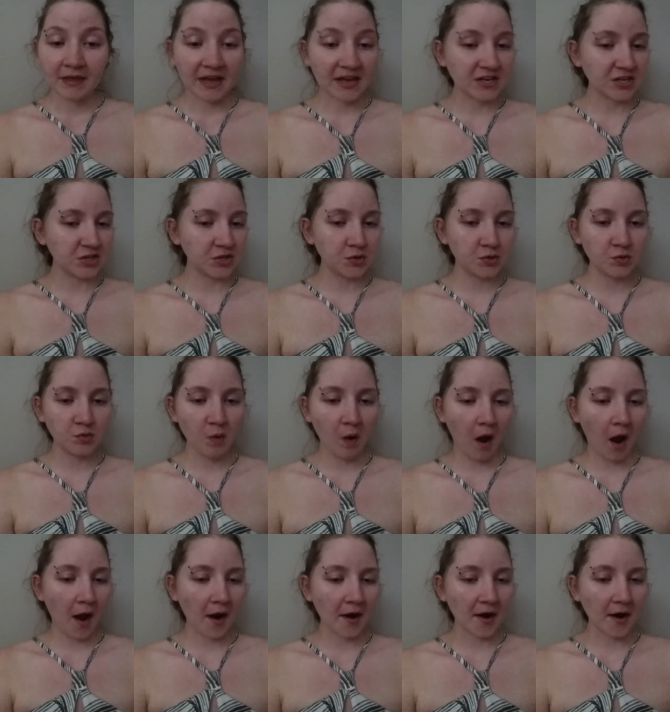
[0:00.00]
and
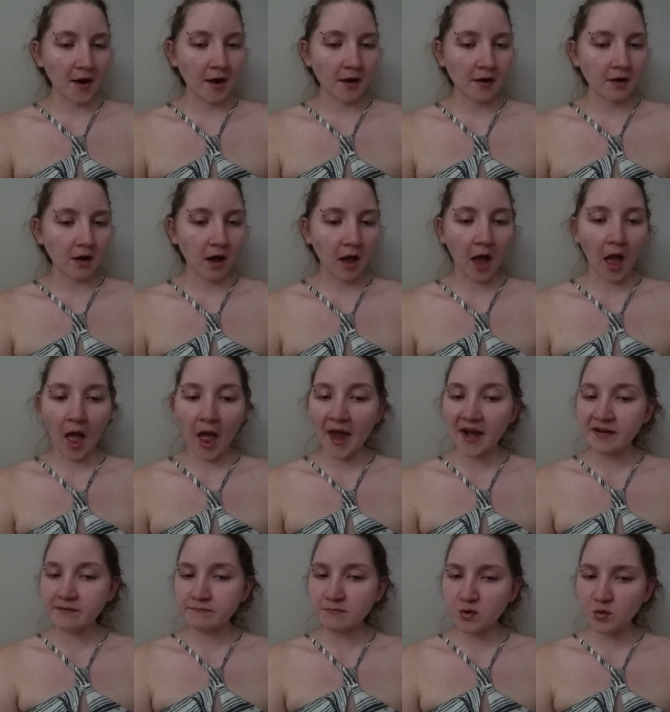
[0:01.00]
you are
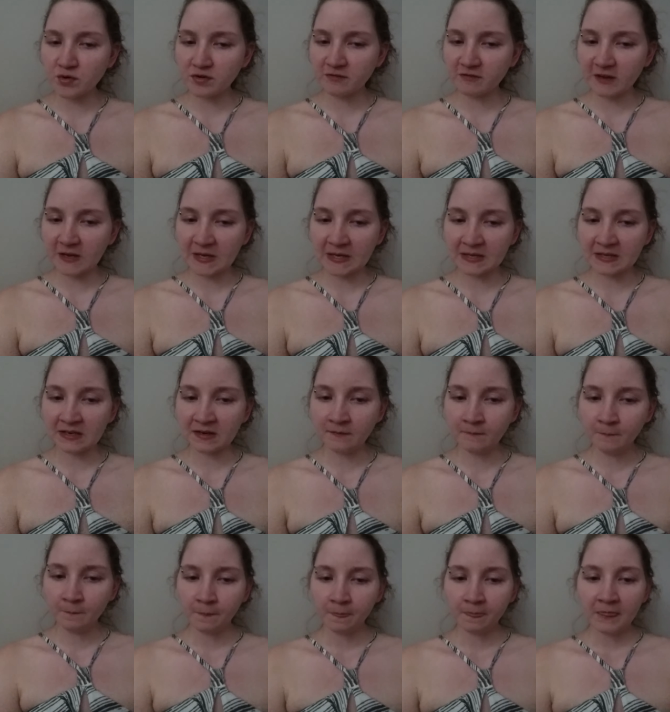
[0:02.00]
unmotivated,
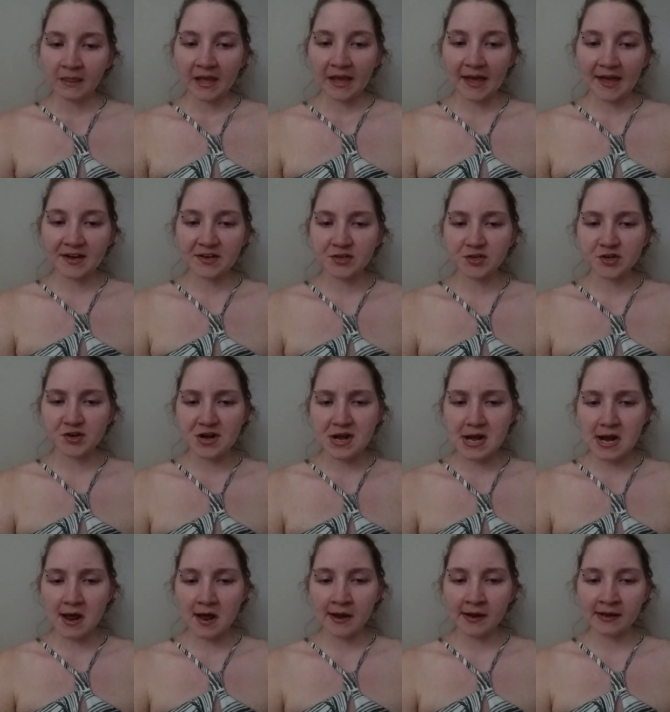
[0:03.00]
and you're
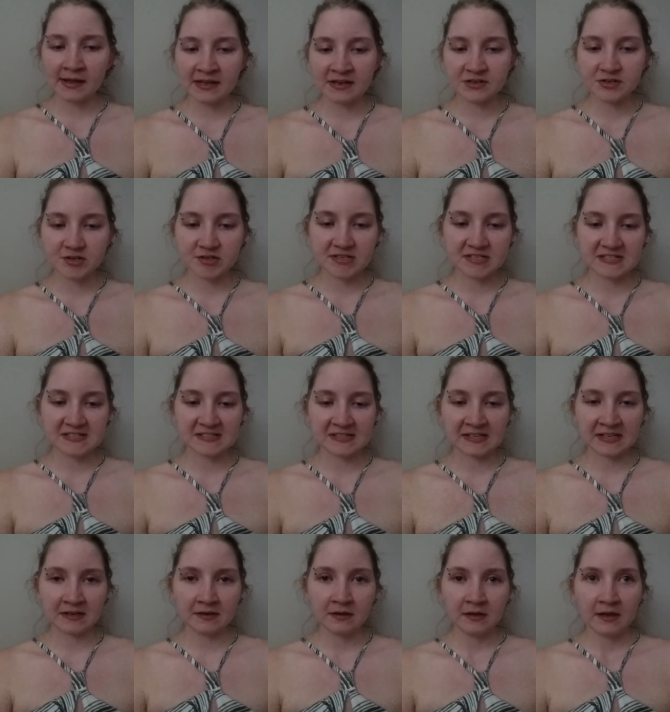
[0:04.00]
not
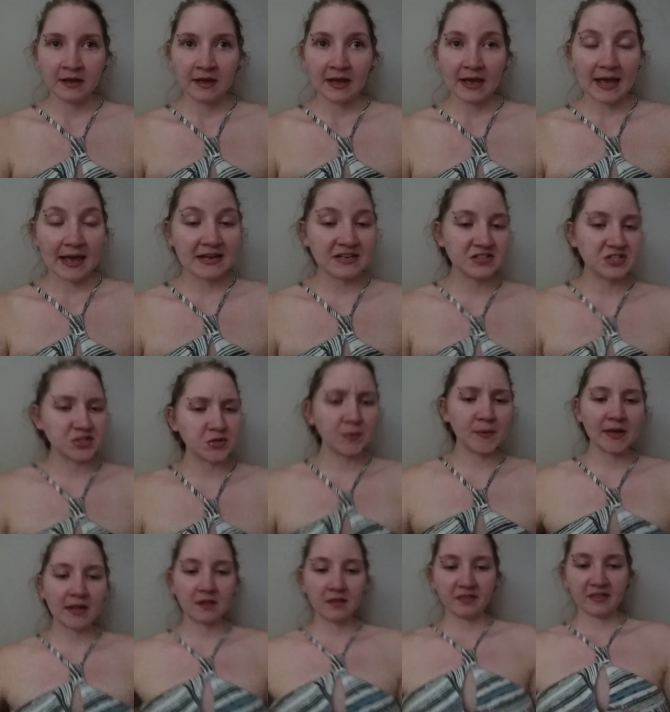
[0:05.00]
interested in
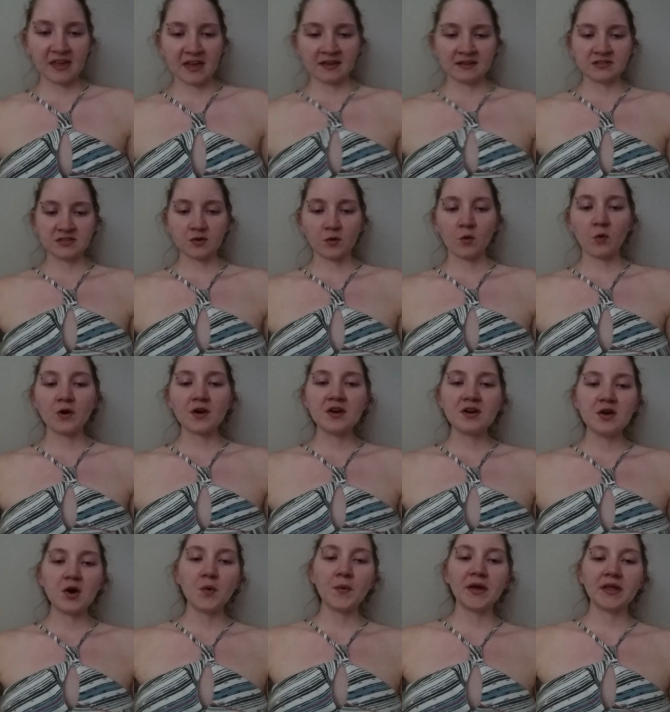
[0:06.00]
doing things or
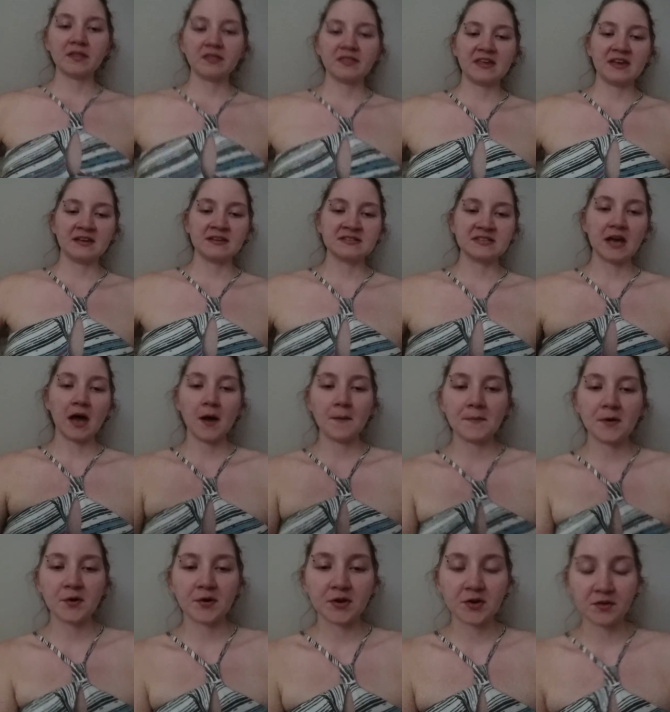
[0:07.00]
knowing things
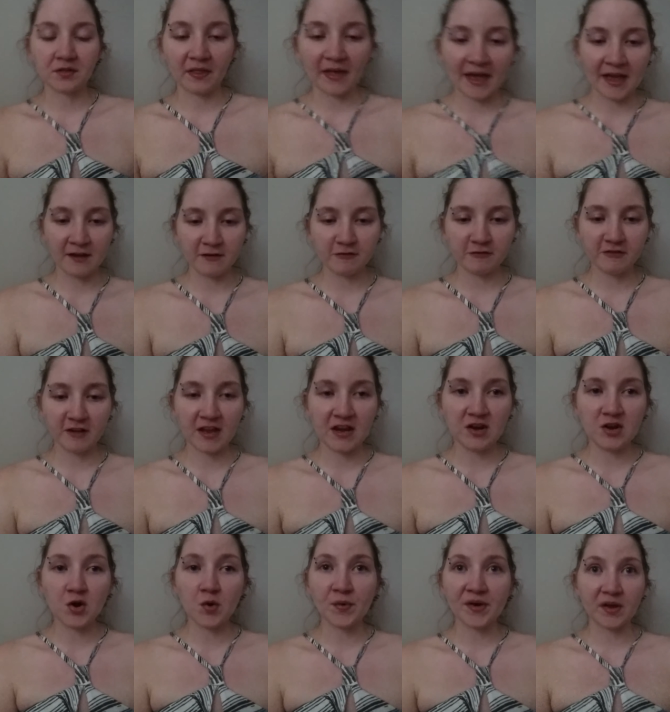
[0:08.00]
about your life
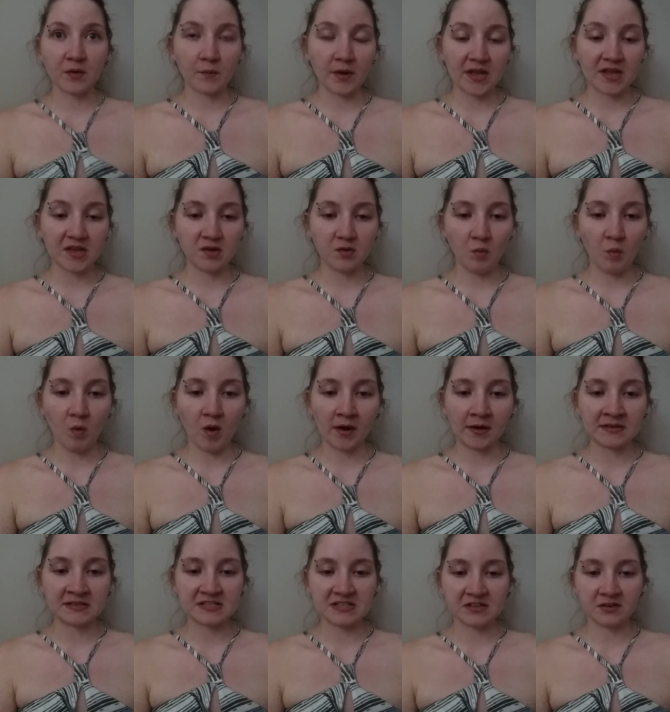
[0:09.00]
and knowing what you
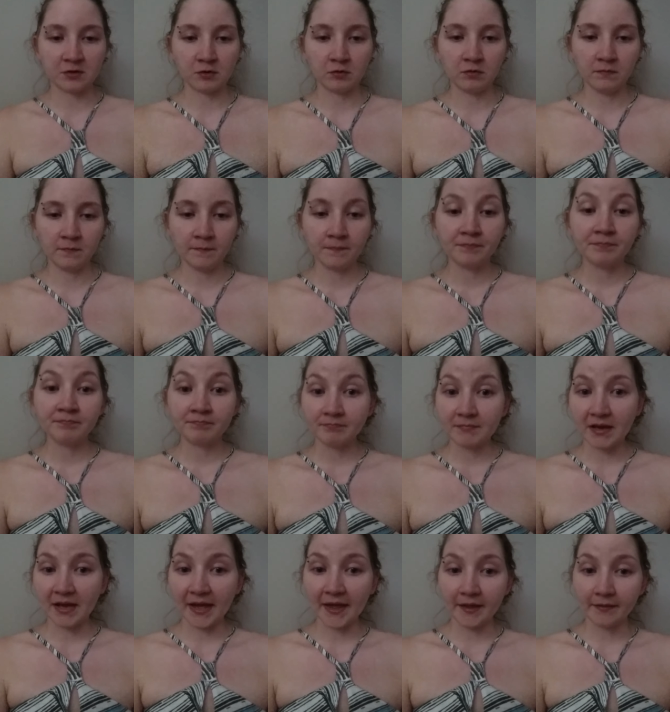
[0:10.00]
want to do.
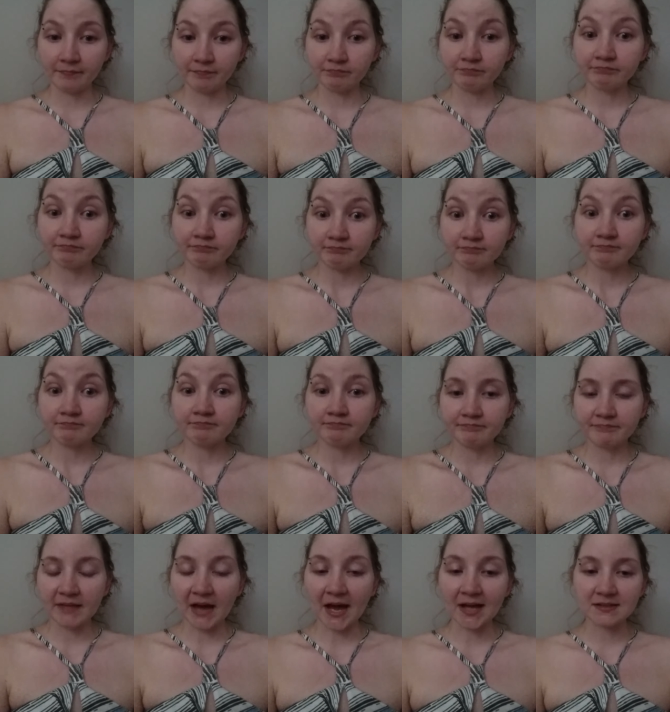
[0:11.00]
And
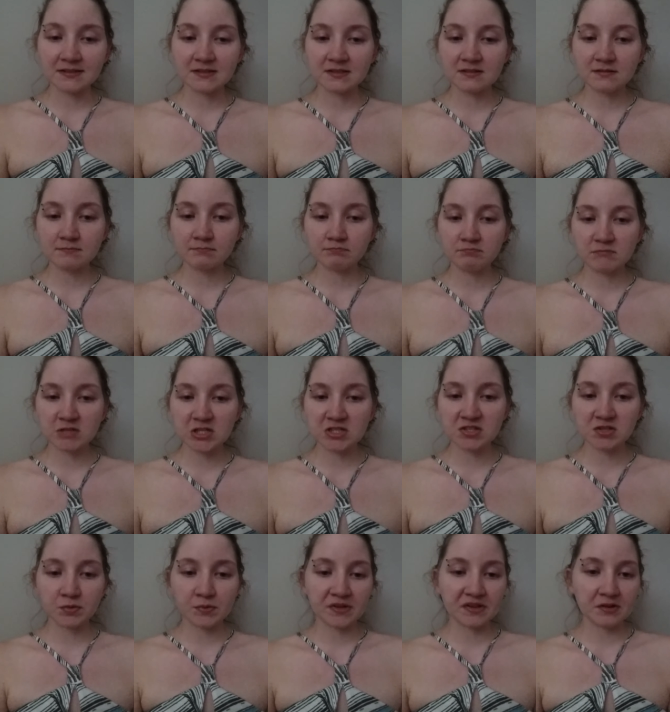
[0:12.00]
that's to
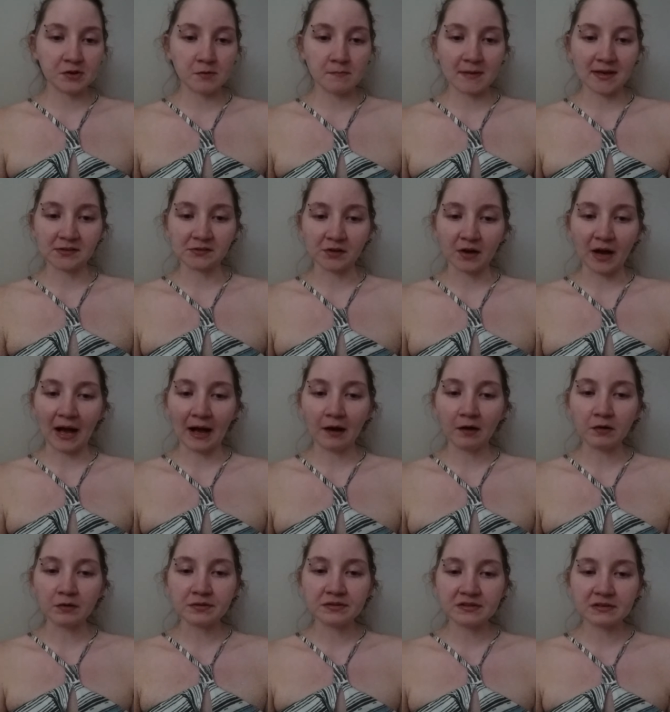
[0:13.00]
do with your mental
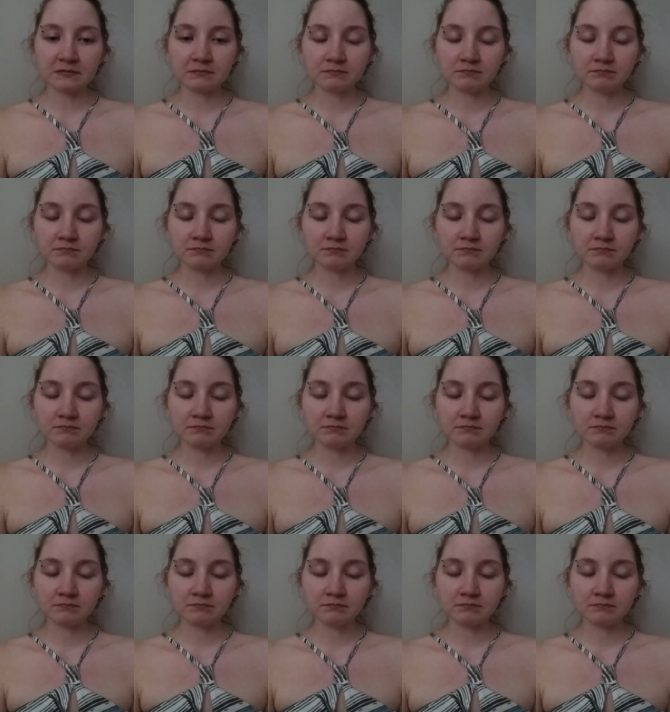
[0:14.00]
health.